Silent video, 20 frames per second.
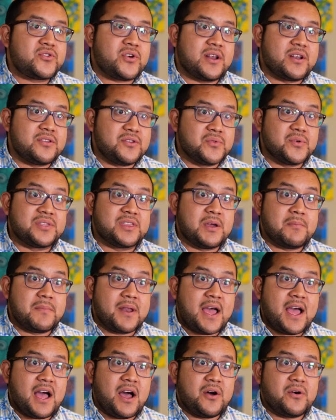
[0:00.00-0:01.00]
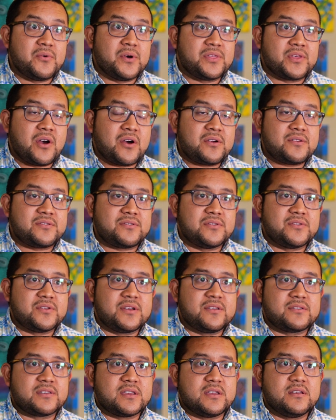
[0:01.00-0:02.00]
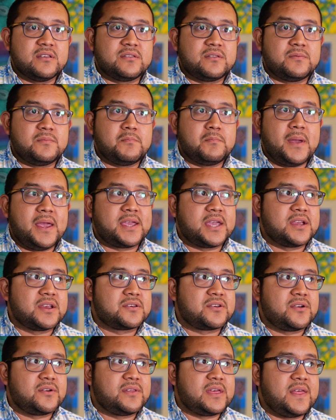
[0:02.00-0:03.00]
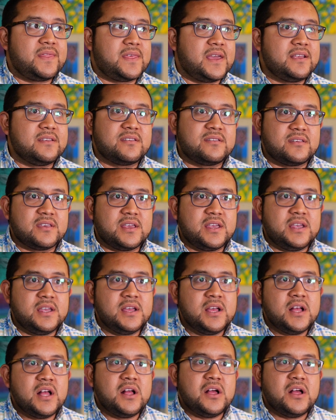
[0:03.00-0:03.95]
trying to do with them now, with our students, is making sure that they see